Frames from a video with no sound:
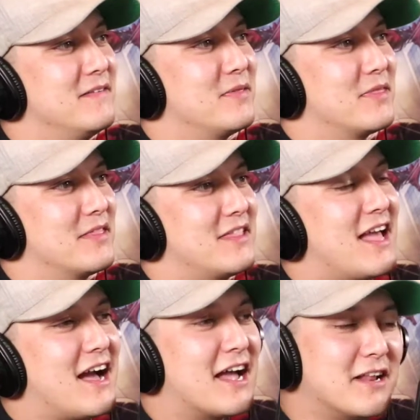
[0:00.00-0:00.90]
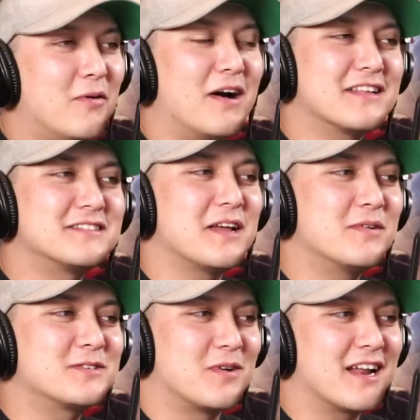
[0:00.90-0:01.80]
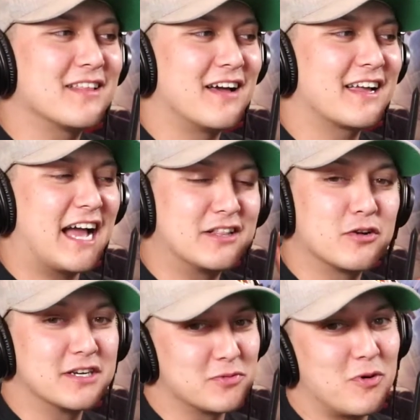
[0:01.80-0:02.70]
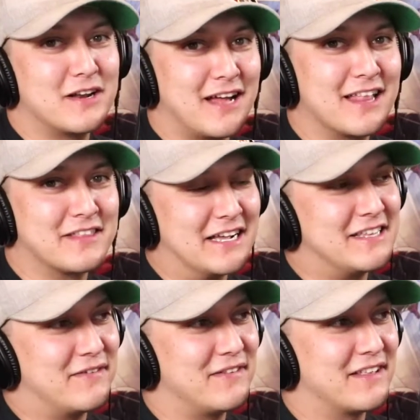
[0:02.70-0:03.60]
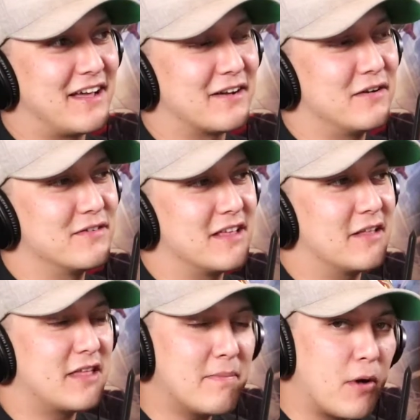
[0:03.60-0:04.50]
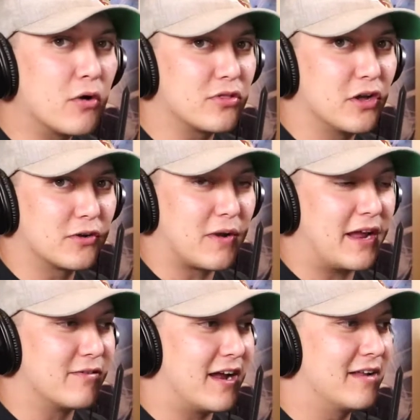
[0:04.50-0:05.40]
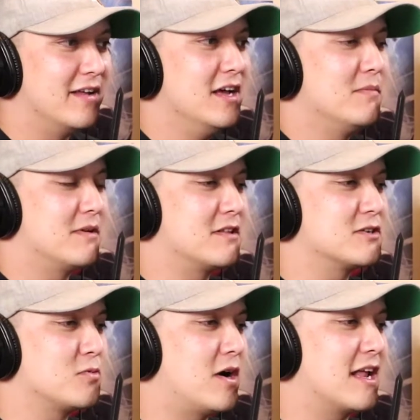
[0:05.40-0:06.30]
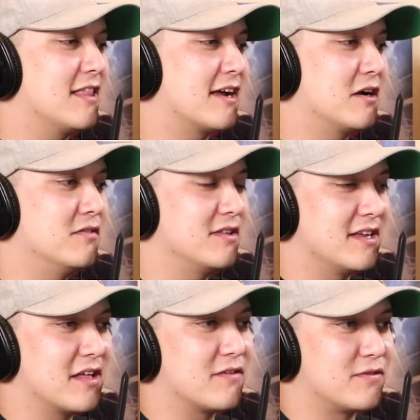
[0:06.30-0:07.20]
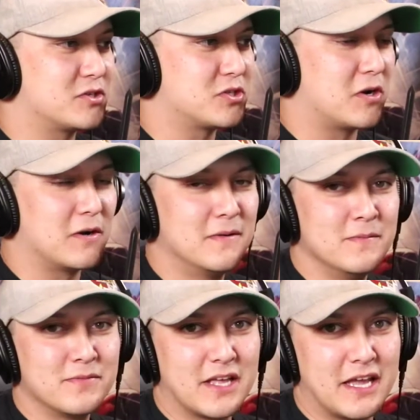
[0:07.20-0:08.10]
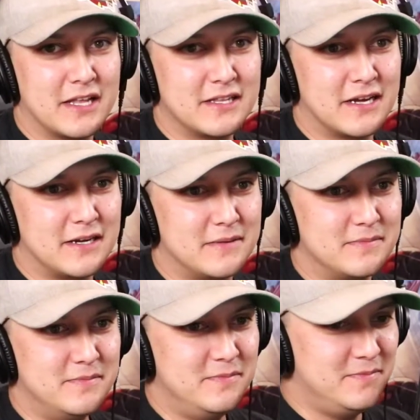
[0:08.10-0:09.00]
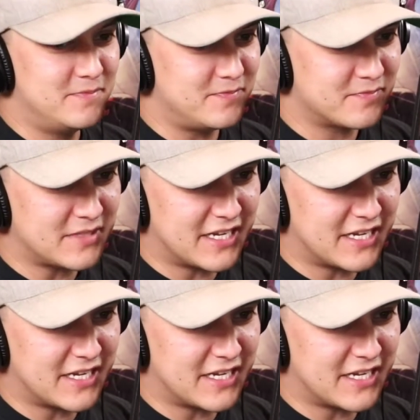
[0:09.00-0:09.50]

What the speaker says: Yeah, I don't want to say which one I like. There is one I definitely like over the. They both look great, right? But there's one I like over the other for sure. And I guess